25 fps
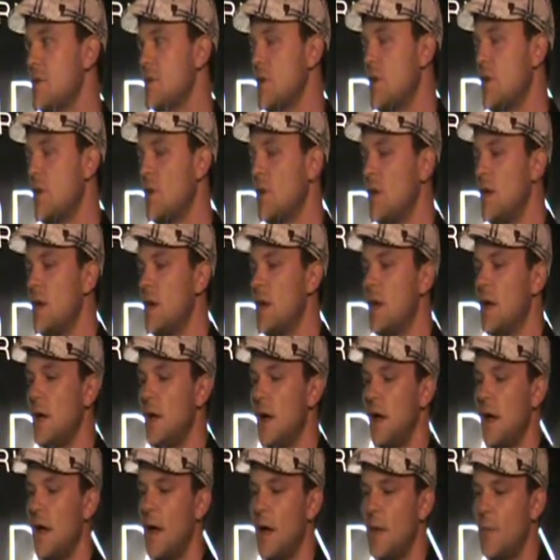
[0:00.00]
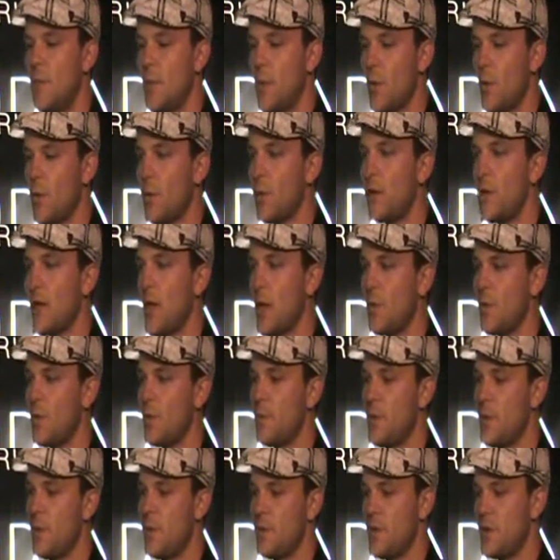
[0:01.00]
So we're really
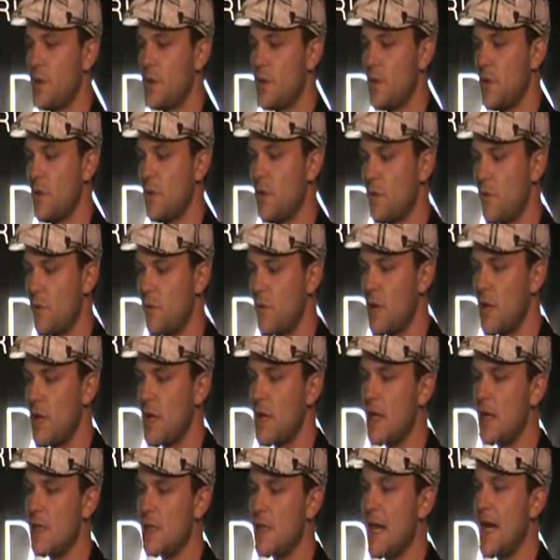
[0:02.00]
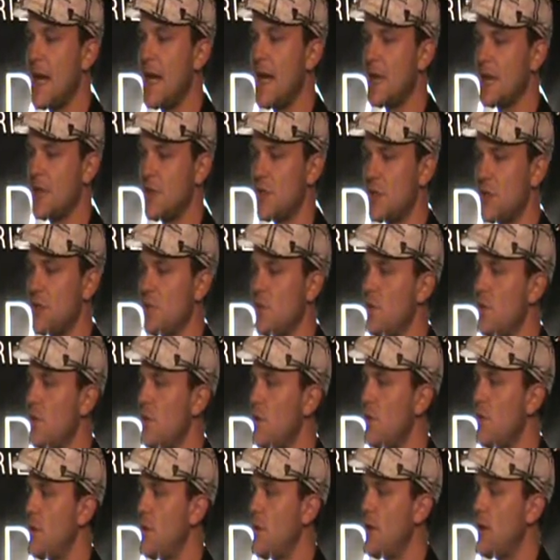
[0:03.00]
helping people to sort of reattach
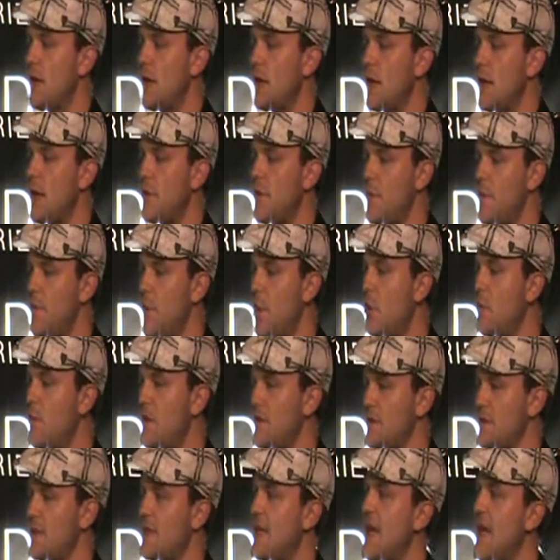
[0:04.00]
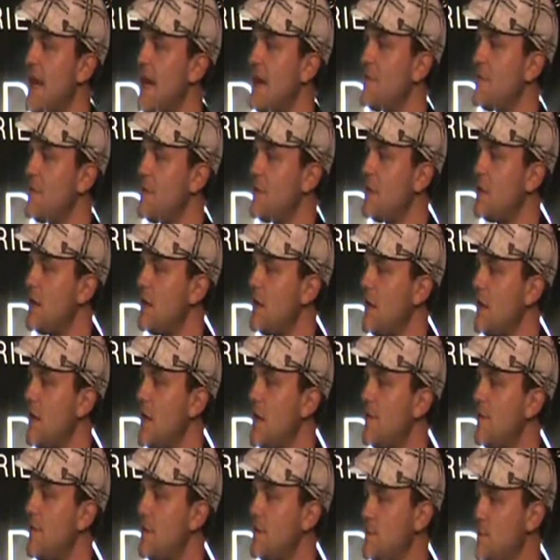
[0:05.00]
to the moments that they have in their
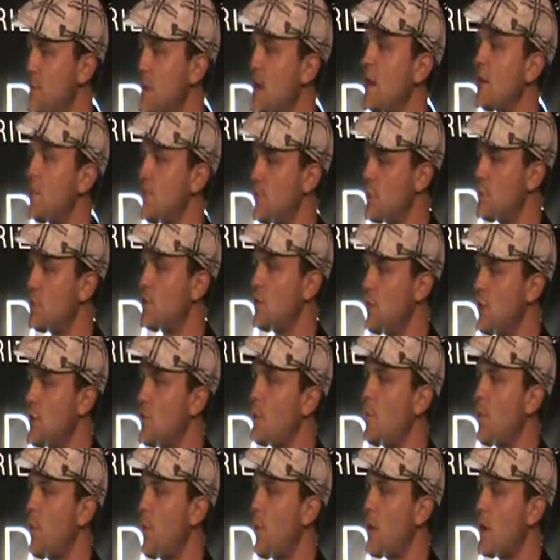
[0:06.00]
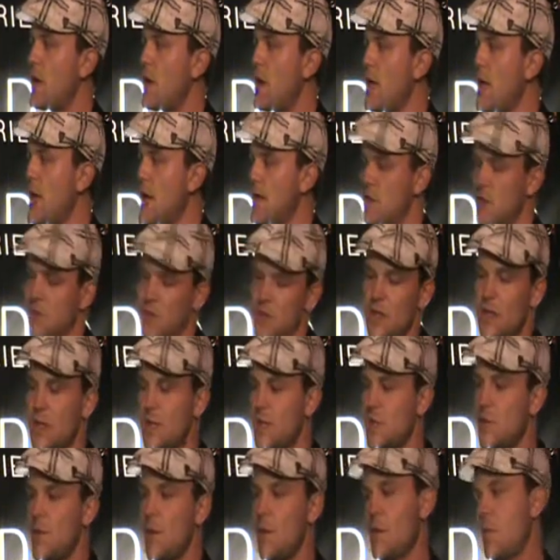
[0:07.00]
daily life as being truly important, and not just
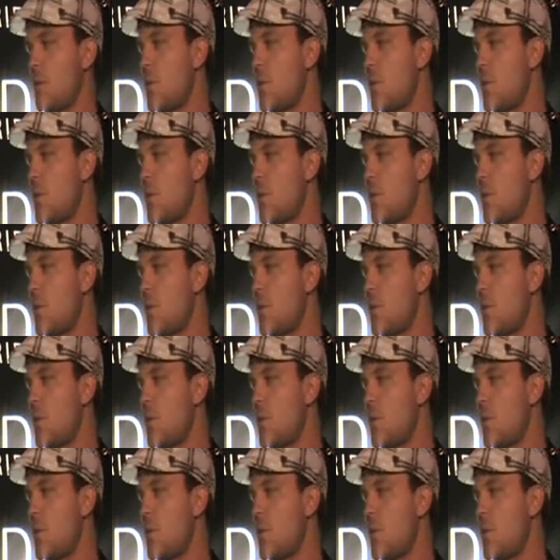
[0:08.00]
like